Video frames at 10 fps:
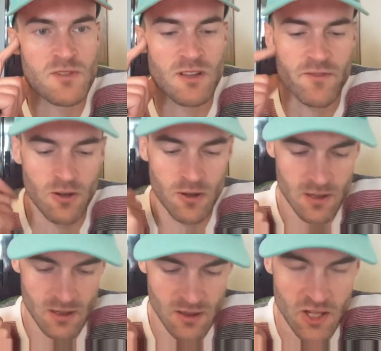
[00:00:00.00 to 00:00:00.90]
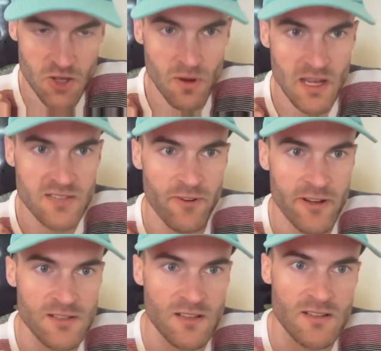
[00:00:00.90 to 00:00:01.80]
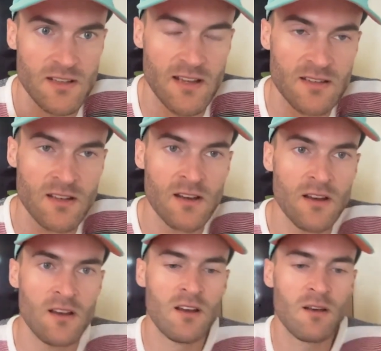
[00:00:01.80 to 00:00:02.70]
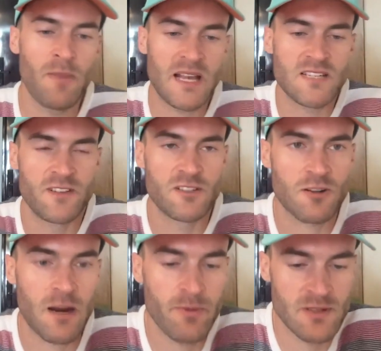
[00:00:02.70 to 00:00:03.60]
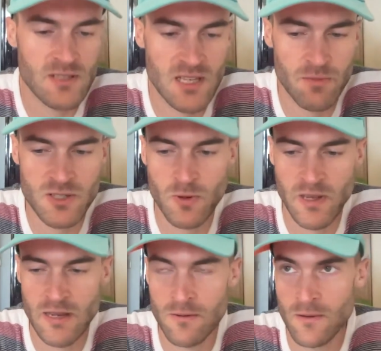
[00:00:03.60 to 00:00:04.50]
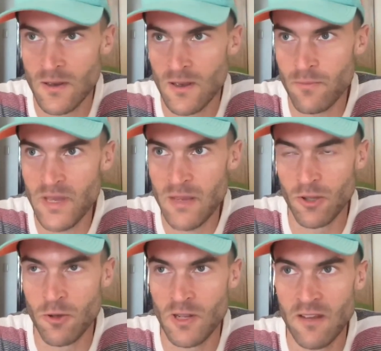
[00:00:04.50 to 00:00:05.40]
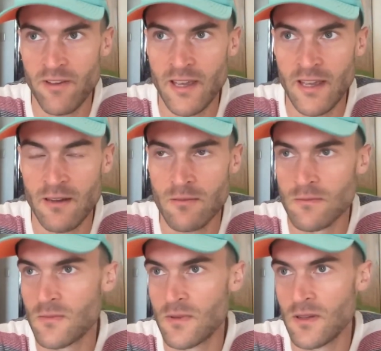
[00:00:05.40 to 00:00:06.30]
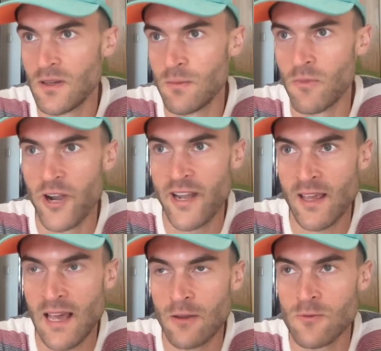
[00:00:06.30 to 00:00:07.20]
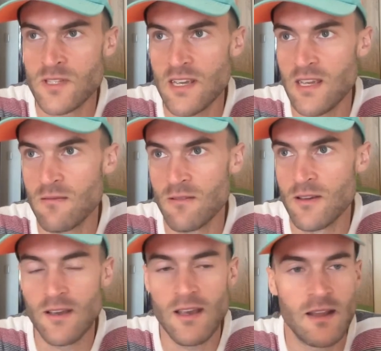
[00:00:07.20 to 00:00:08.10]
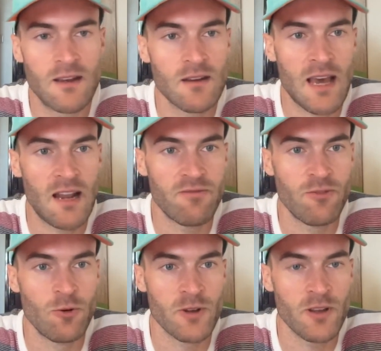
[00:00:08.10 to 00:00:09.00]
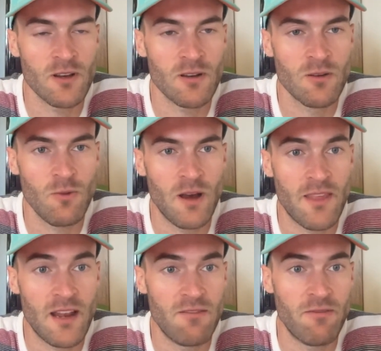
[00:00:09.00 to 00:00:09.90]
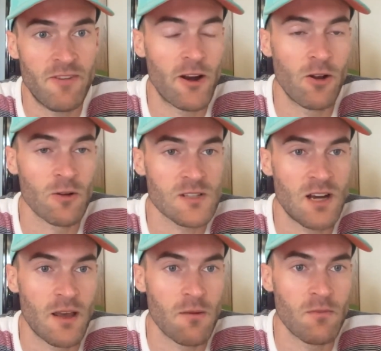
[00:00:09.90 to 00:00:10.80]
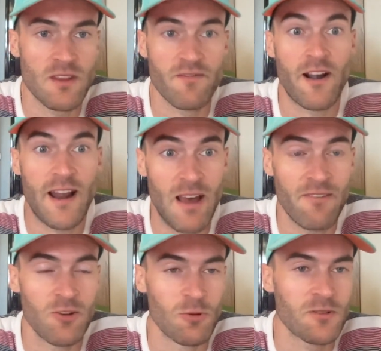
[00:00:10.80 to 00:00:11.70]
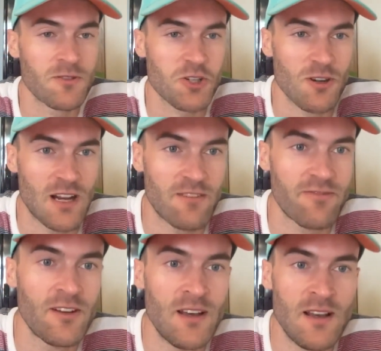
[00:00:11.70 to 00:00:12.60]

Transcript: So if you look at the US, for instance, there's massive discrepancy between people who are living in Marin County in California, where they live a very long time and they're very affluent, sure enough,